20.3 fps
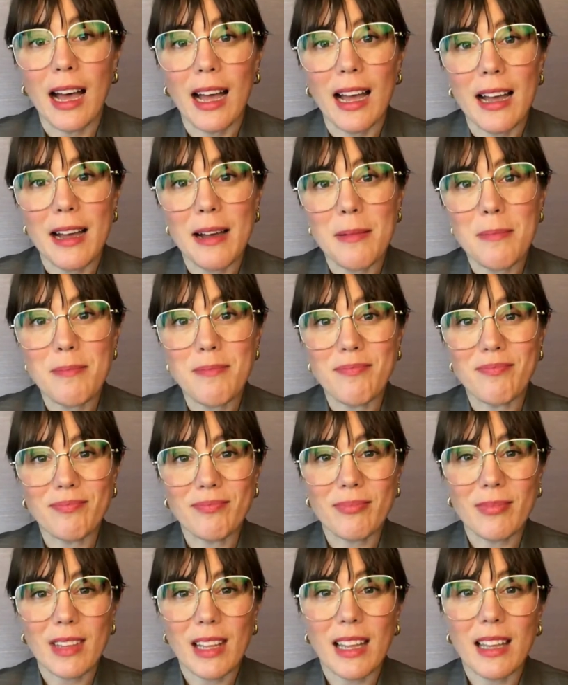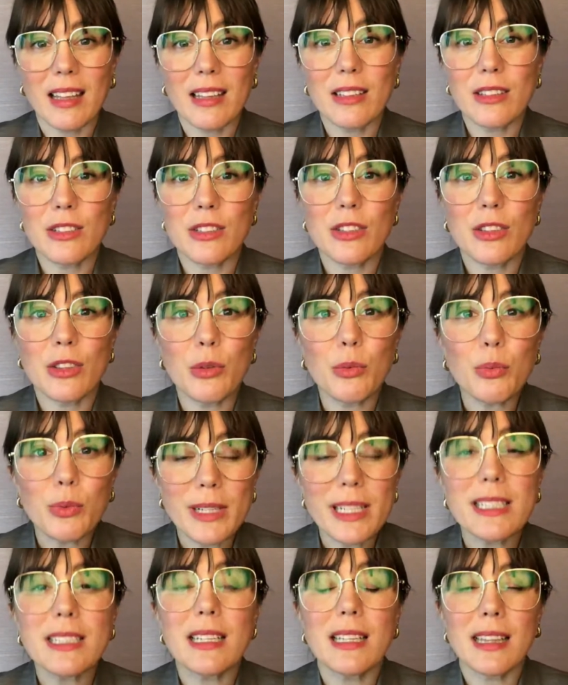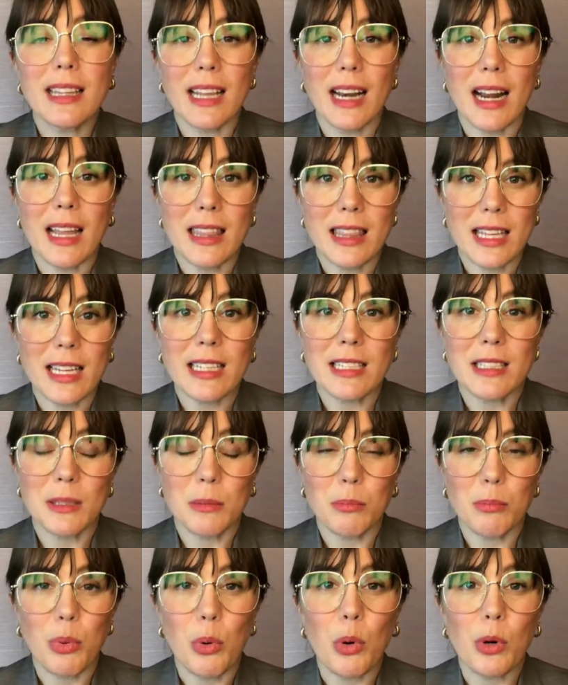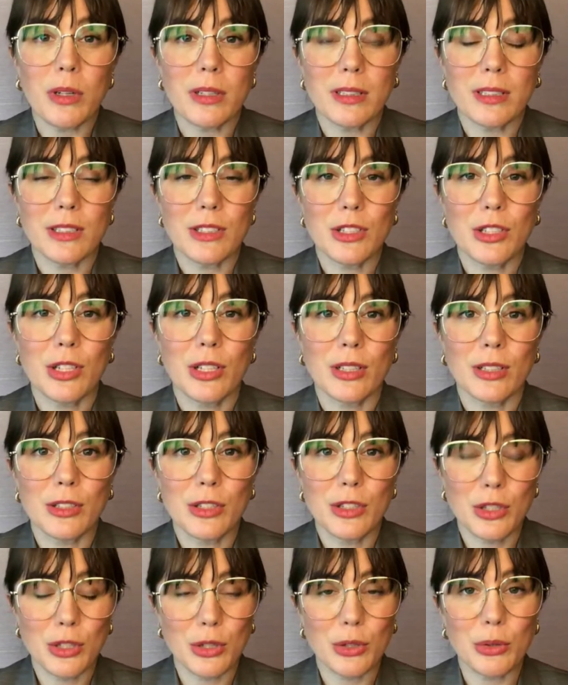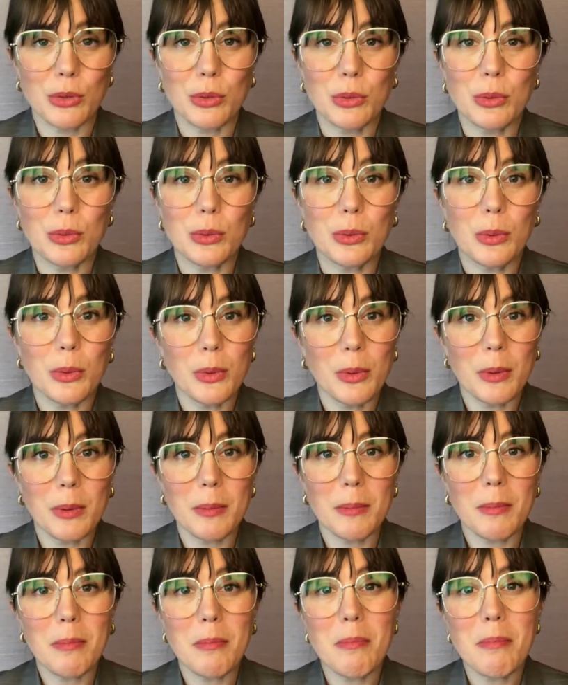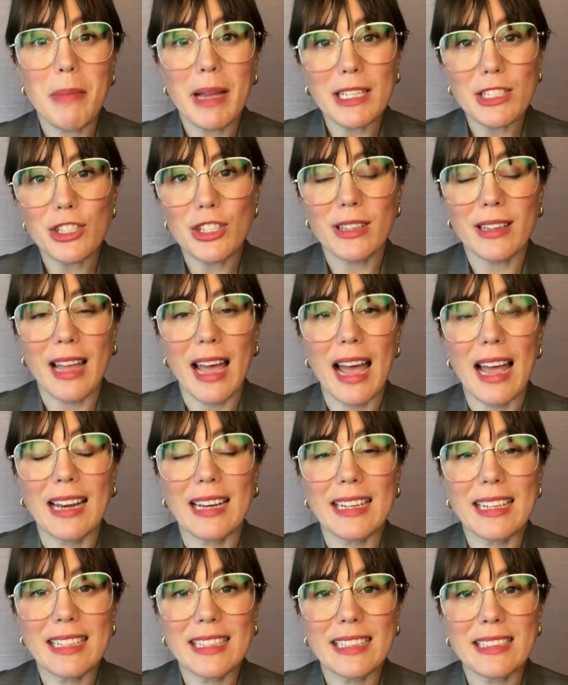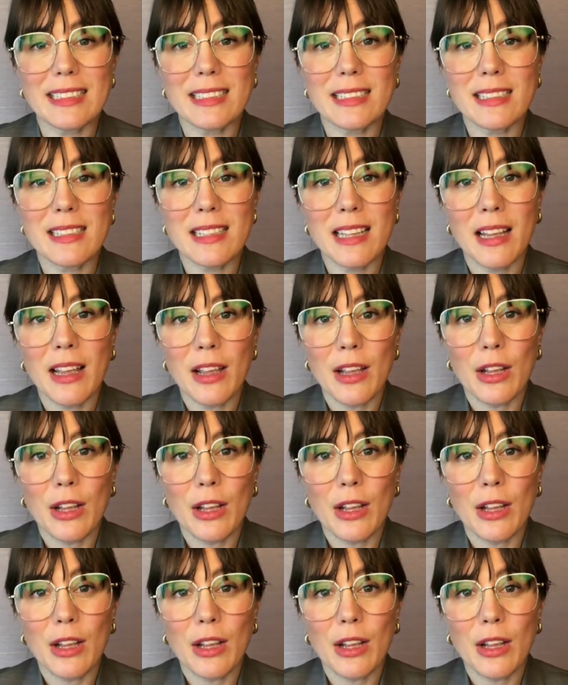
The reason that I think it's important to mention that is